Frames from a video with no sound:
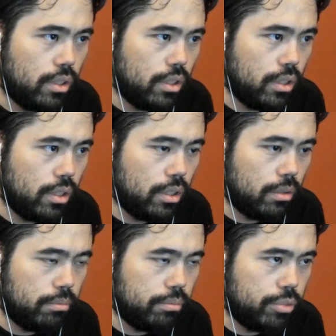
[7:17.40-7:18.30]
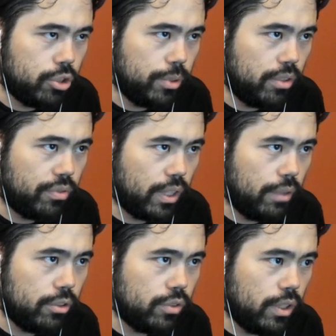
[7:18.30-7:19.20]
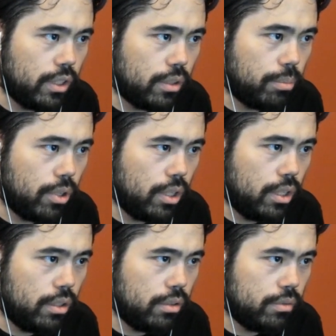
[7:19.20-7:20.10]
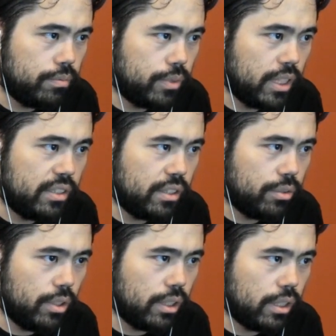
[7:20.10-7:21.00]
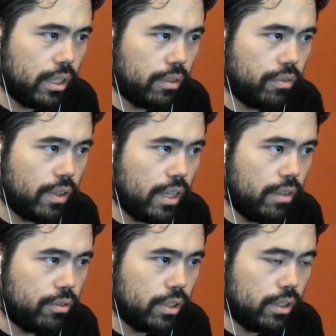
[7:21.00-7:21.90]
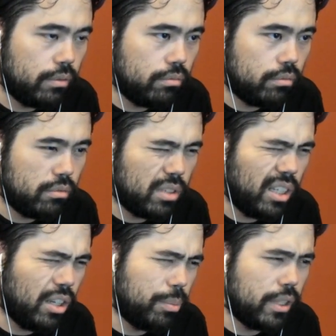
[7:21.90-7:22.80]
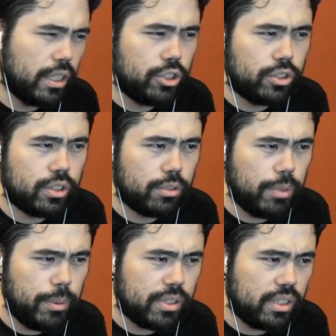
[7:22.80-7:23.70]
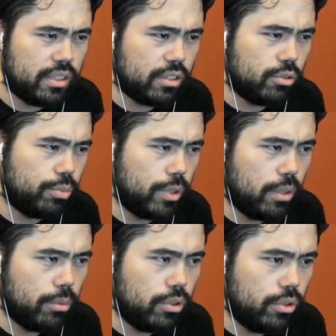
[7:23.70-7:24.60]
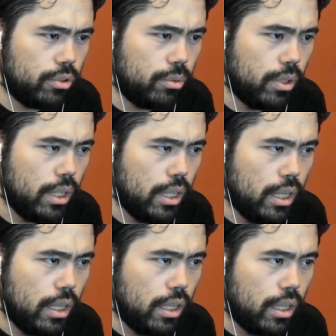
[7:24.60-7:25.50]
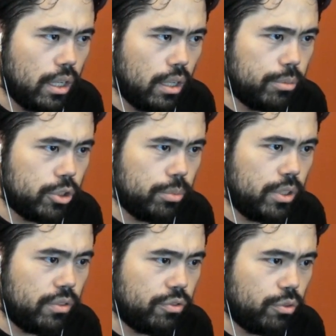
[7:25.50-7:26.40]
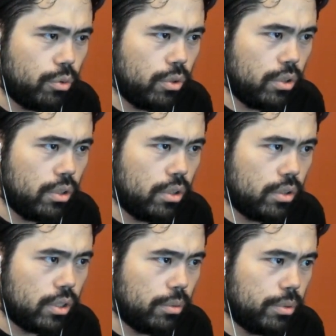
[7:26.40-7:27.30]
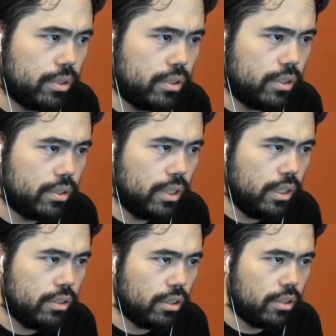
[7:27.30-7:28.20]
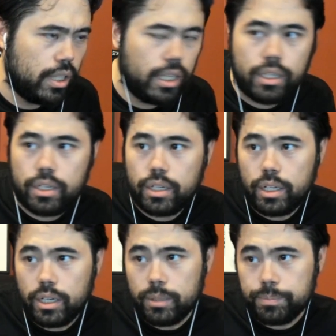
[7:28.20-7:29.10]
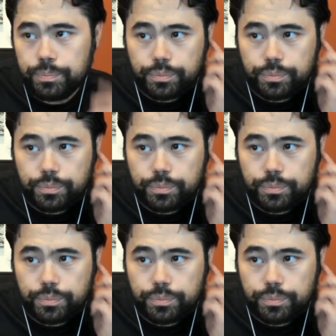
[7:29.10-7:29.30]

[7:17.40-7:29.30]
Um, bishop e5 looks fine. Hit the pawn. Knight c3, like knight f5 or knight. I think I'll play knight g6. Maybe c6 was playable too. Uh, bishop d4. Okay, I'll play c6. I'll take. Um,